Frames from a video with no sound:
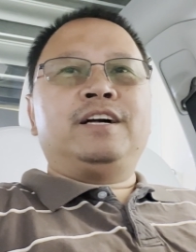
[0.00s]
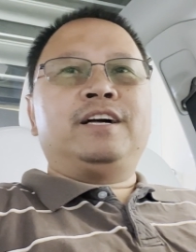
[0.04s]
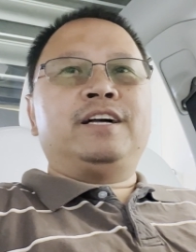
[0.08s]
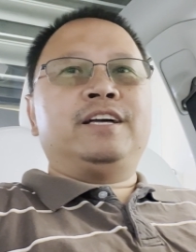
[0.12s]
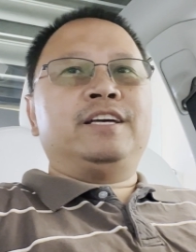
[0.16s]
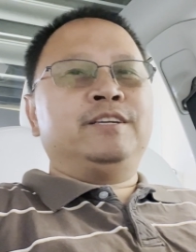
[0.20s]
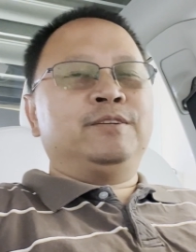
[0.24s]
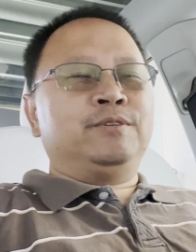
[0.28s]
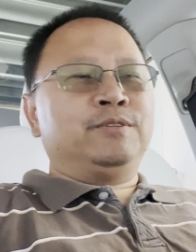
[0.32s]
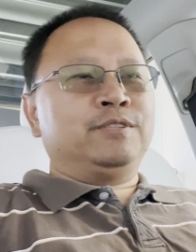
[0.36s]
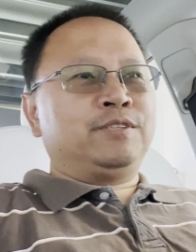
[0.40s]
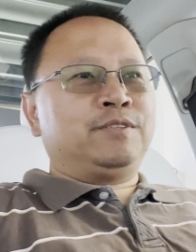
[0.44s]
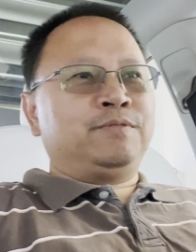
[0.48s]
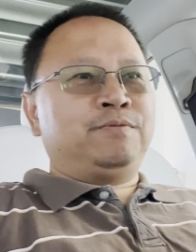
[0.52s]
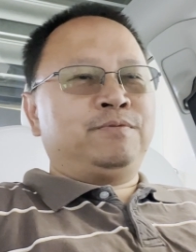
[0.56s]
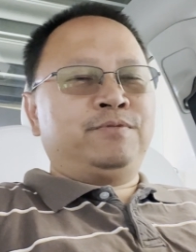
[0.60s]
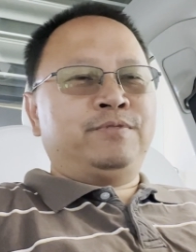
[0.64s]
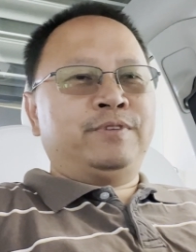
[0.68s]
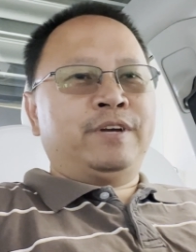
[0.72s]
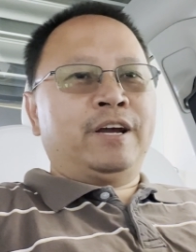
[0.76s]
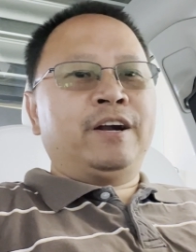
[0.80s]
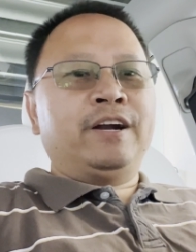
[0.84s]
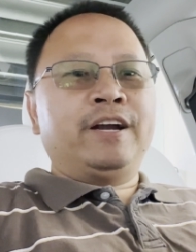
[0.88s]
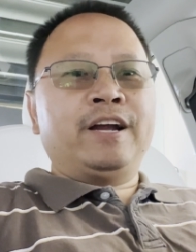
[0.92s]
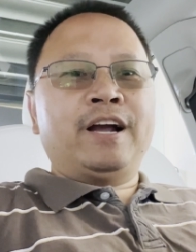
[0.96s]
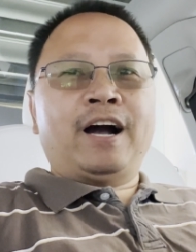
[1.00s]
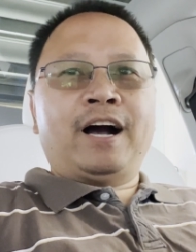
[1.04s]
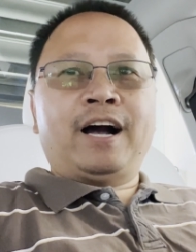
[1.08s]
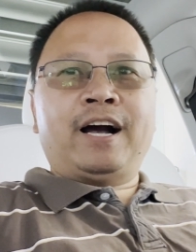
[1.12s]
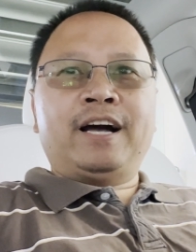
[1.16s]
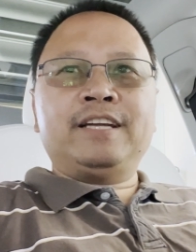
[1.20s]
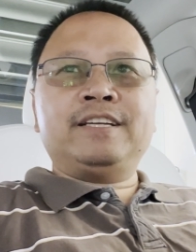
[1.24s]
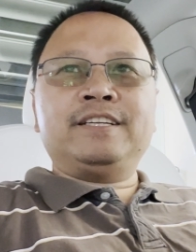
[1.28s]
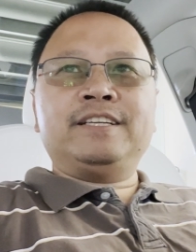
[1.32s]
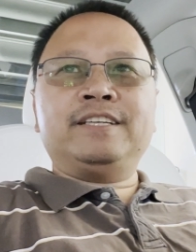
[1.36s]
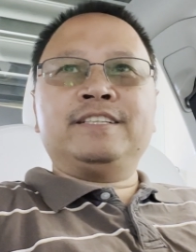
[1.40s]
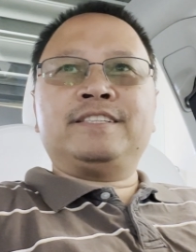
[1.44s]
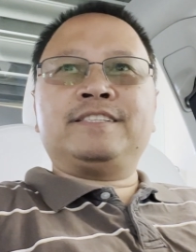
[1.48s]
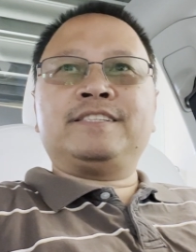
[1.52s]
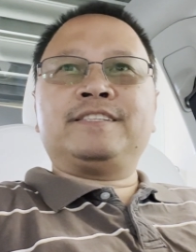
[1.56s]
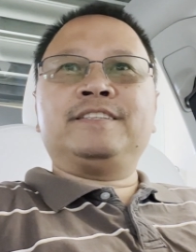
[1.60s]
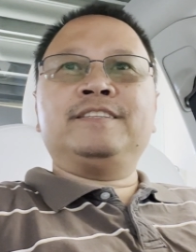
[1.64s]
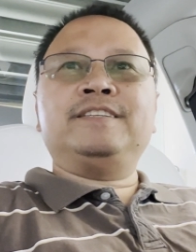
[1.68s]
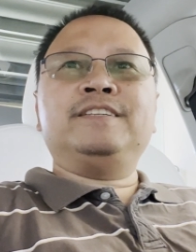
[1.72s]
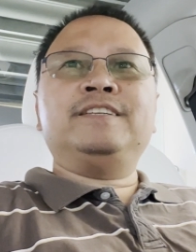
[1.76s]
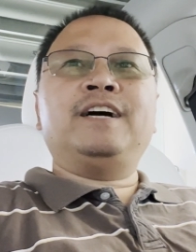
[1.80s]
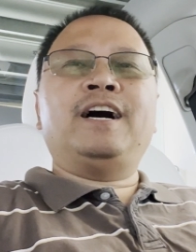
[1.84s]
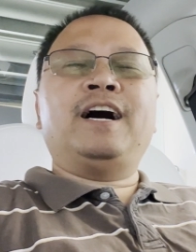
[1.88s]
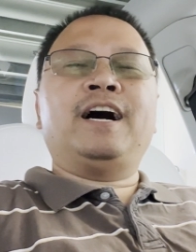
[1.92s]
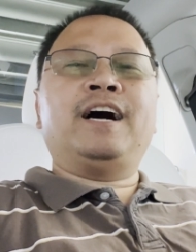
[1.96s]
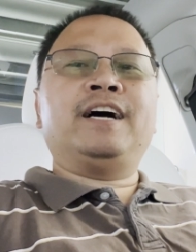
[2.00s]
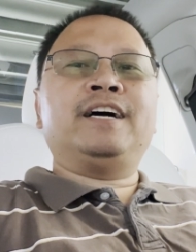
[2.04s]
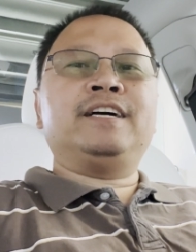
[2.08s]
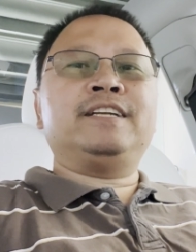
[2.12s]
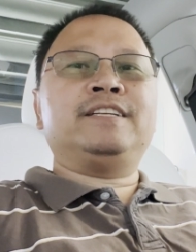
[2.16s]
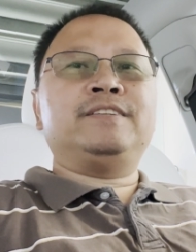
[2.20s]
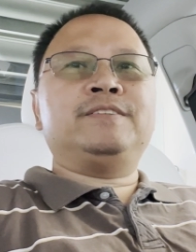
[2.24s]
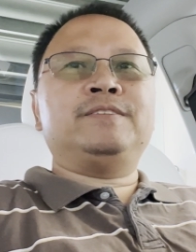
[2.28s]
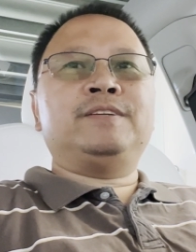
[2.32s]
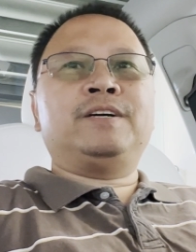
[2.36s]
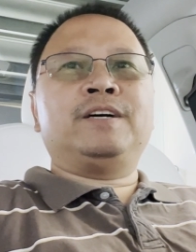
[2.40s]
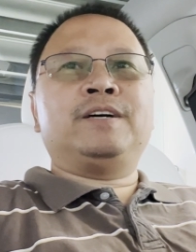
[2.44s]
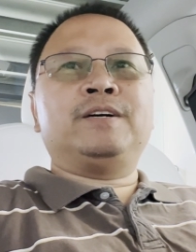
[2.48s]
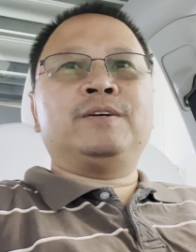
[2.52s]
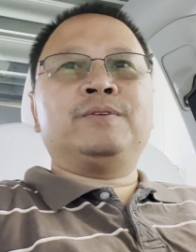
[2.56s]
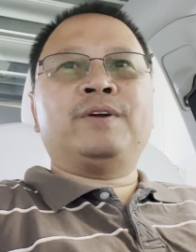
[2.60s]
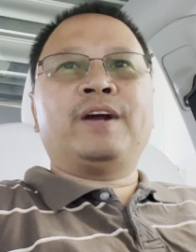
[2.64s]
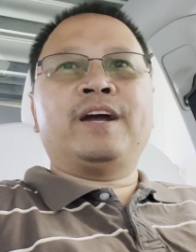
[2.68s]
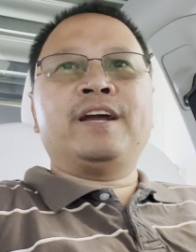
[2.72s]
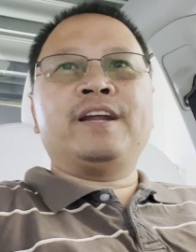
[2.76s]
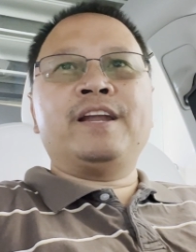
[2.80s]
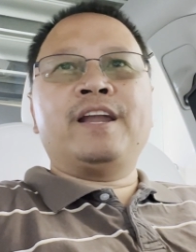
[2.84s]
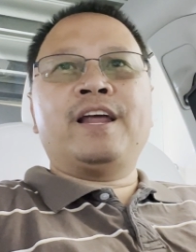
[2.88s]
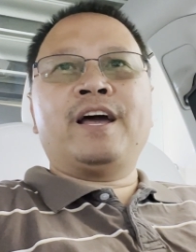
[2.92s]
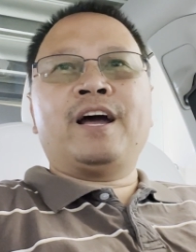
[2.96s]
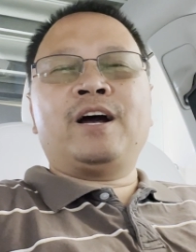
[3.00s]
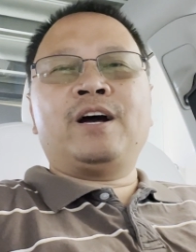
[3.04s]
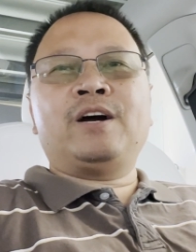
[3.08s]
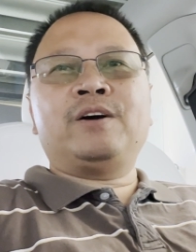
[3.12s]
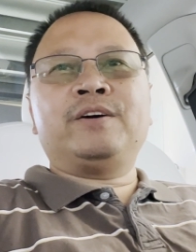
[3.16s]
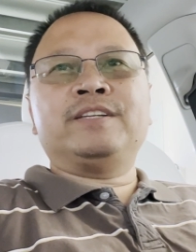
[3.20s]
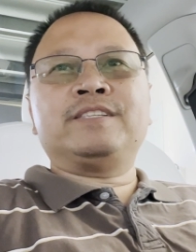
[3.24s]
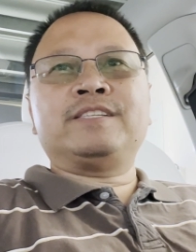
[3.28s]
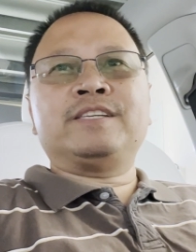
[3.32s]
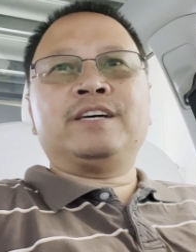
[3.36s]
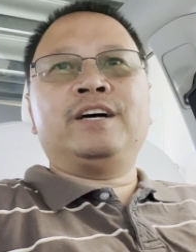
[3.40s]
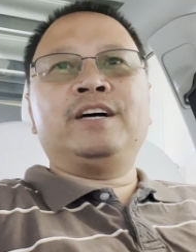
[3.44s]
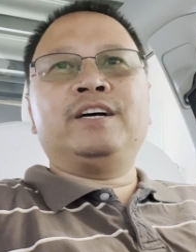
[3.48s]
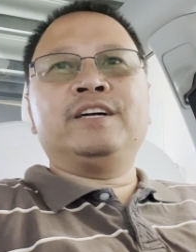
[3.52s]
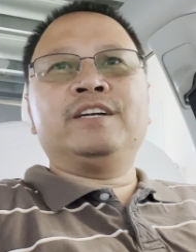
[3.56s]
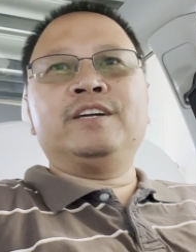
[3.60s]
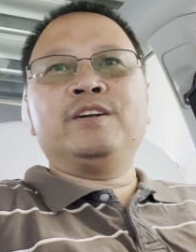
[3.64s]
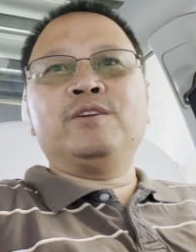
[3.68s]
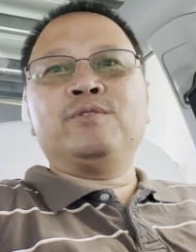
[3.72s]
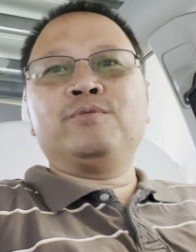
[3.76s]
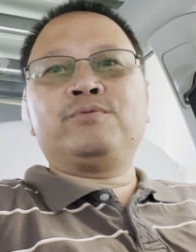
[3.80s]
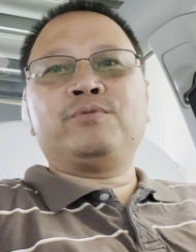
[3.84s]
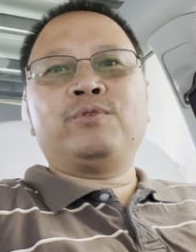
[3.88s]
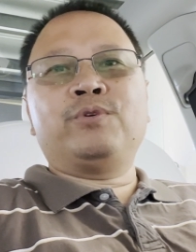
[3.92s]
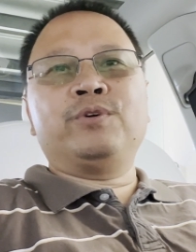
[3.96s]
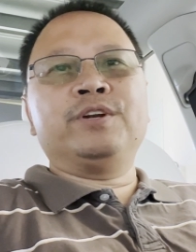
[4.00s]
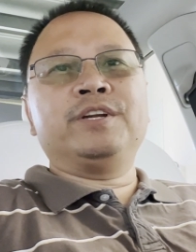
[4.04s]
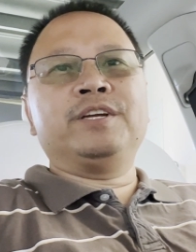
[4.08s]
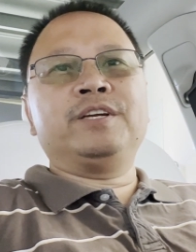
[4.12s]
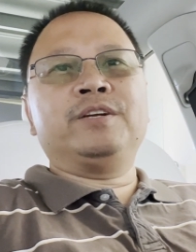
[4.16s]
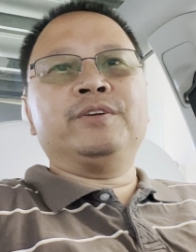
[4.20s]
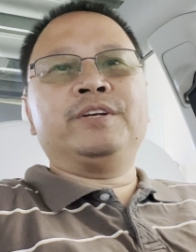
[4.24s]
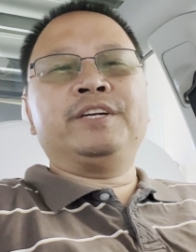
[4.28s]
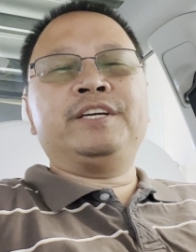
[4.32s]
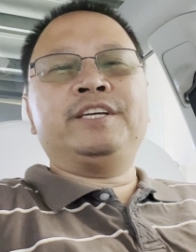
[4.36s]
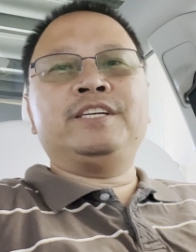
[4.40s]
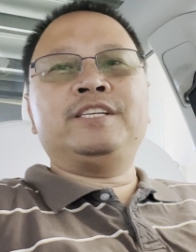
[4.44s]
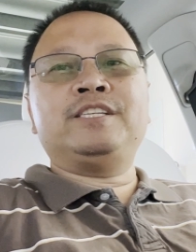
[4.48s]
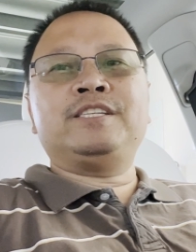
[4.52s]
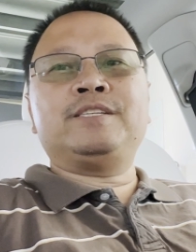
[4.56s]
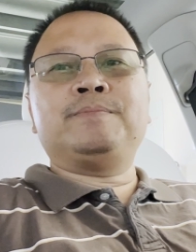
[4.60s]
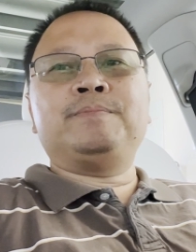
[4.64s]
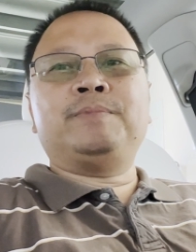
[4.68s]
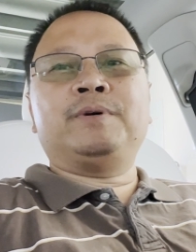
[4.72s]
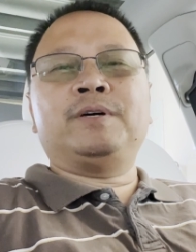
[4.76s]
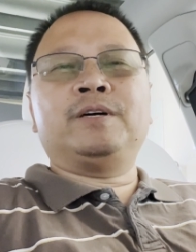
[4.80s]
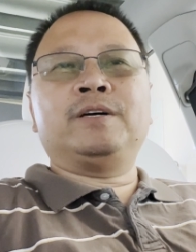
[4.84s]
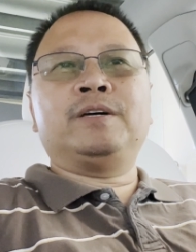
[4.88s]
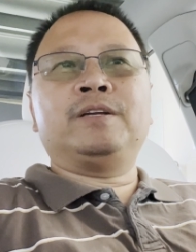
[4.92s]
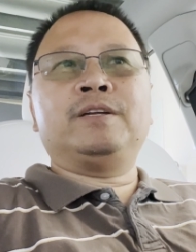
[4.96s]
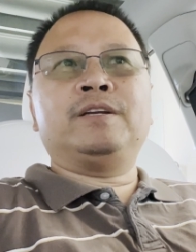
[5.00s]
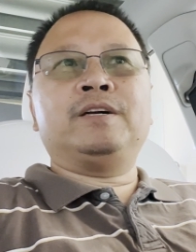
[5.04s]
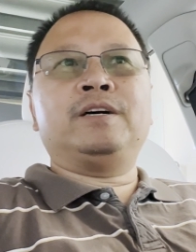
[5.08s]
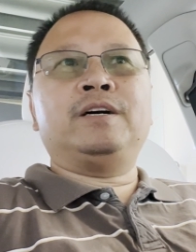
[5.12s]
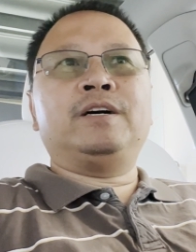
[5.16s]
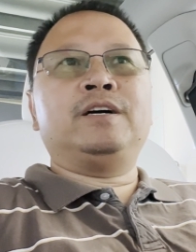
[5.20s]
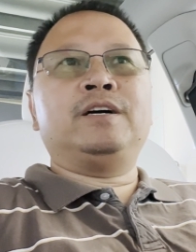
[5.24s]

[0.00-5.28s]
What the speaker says: It was very hot. It's still hot right now. It's 104 degrees, but